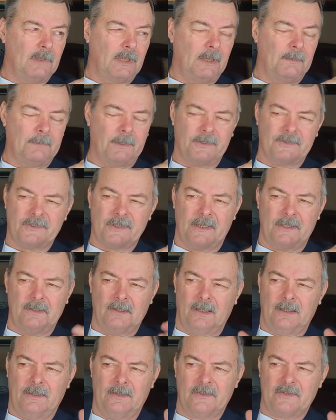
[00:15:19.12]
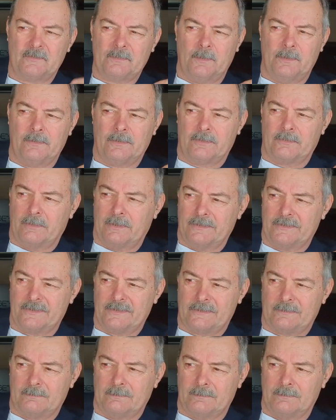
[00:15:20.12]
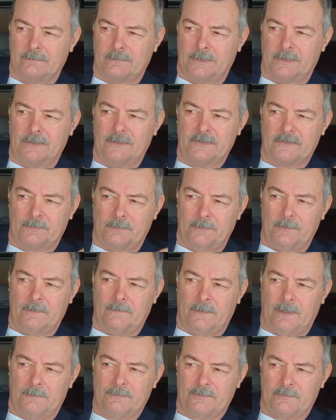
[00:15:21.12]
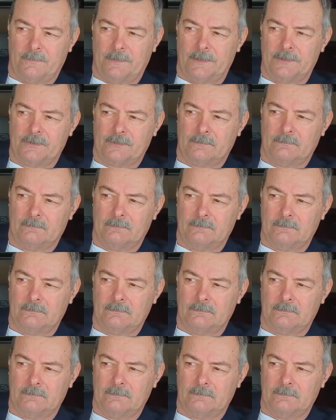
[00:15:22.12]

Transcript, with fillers: and I'm going to say not in the spirit of criticism, but in the spirit of observation.